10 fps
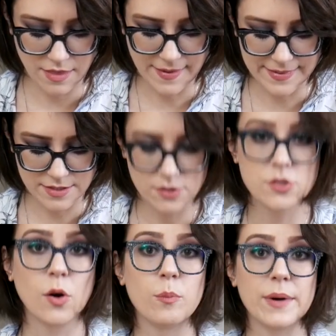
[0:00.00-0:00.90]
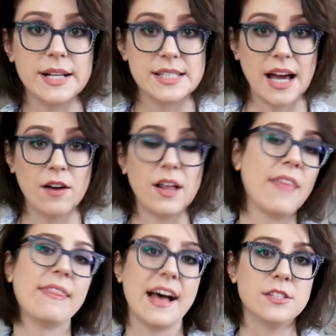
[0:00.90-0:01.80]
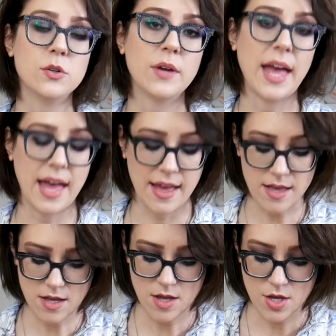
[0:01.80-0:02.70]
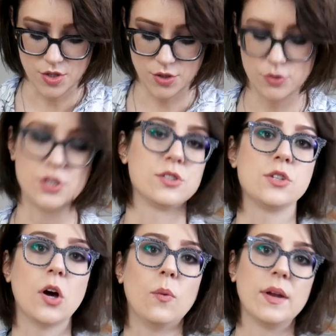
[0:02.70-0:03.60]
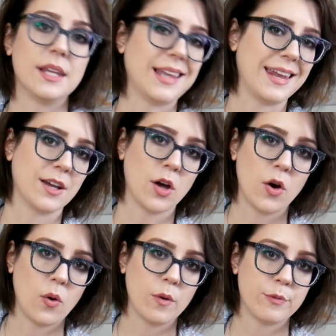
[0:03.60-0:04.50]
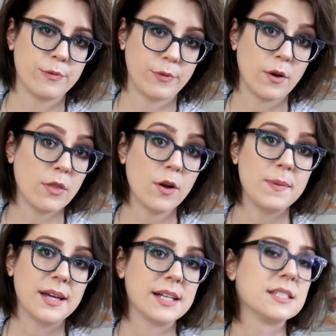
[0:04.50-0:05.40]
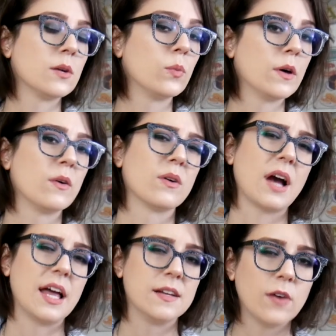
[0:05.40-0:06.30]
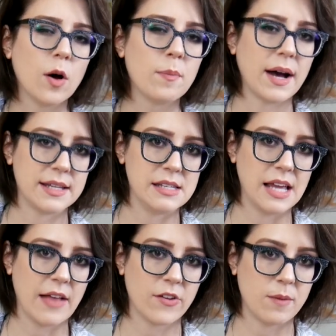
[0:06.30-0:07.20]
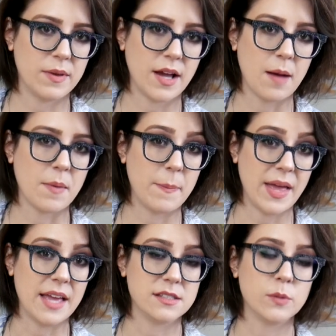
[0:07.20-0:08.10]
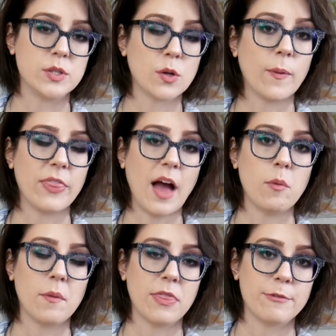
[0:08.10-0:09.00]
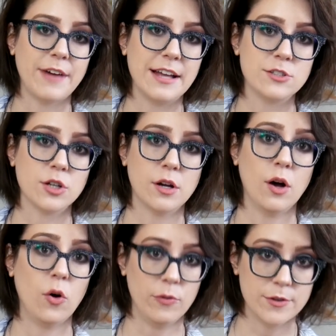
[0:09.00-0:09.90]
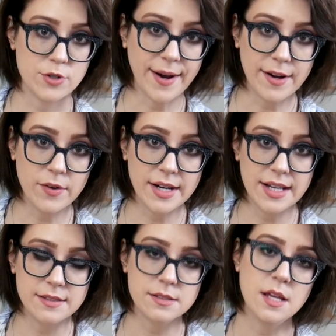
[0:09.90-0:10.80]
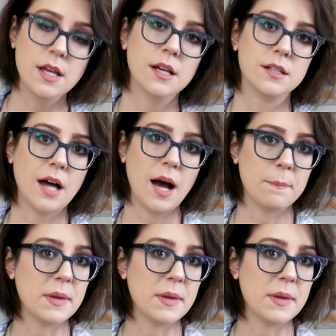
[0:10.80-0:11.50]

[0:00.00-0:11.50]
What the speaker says: that don't break down, and that's okay. You just don't wanna let it go further because it will kind of all bind together and become a paste, and we don't want that. We want the fat to coat the dry ingredients, not